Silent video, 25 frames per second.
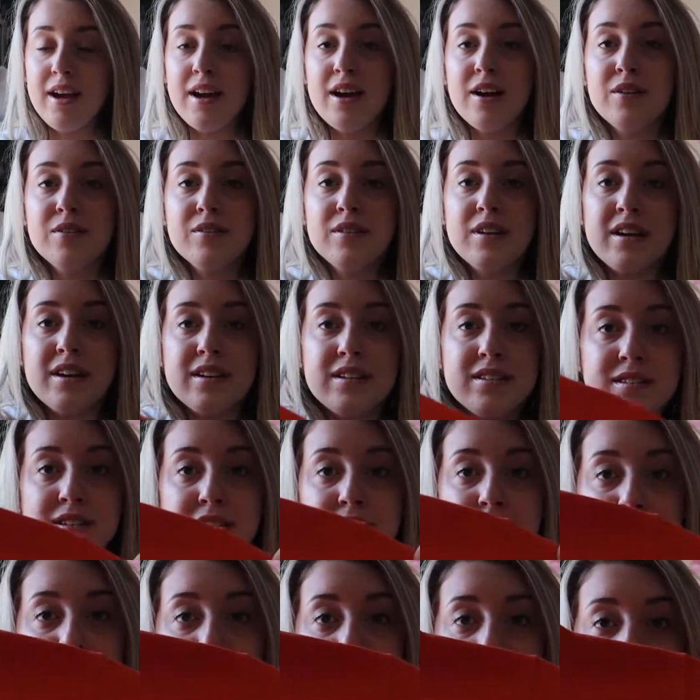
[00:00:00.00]
at how nice this
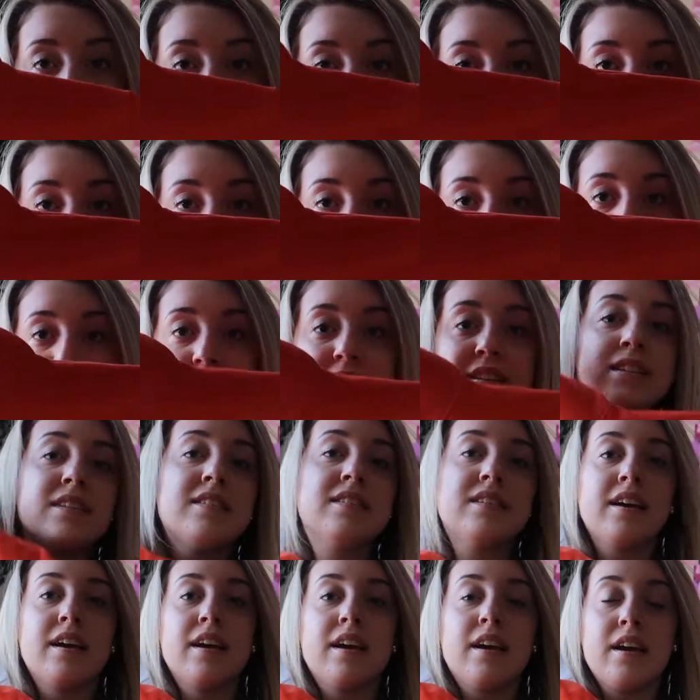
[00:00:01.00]
hoodie is. It is
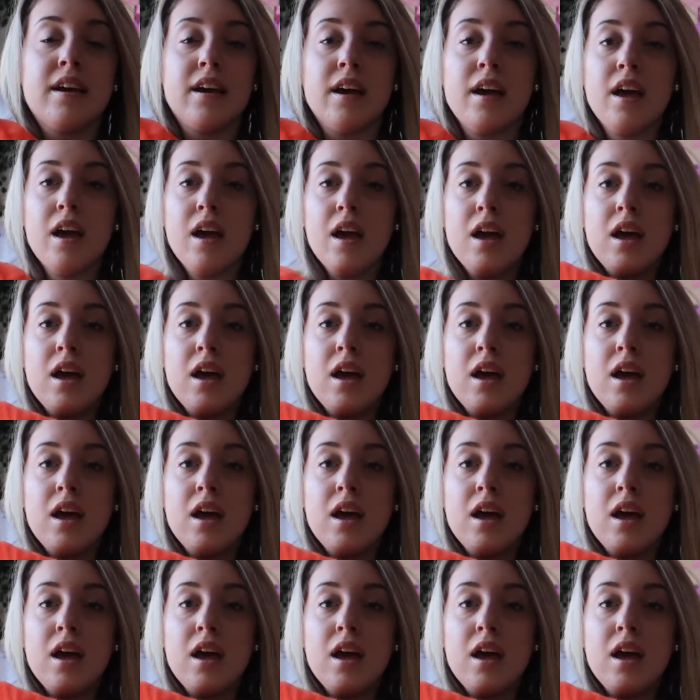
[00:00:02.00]
a